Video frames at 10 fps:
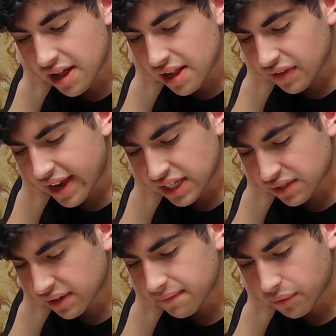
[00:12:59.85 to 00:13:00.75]
"Yes,
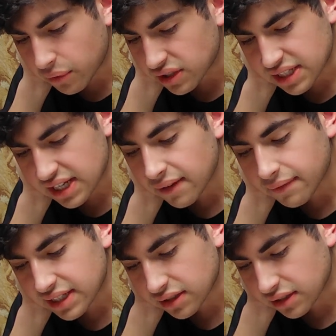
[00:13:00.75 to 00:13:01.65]
very foolish, as if I
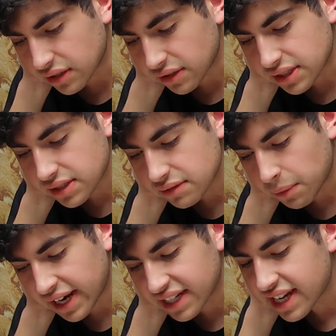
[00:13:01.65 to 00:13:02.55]
took notice,"
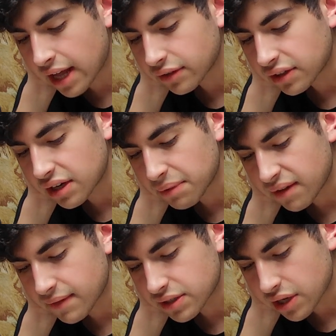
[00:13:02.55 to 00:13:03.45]
replied Catherine in a
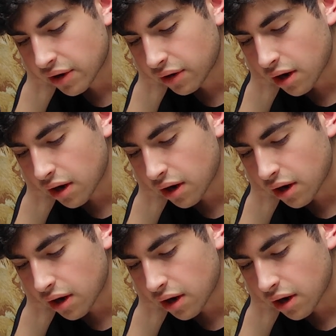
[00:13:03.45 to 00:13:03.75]
peevish tone.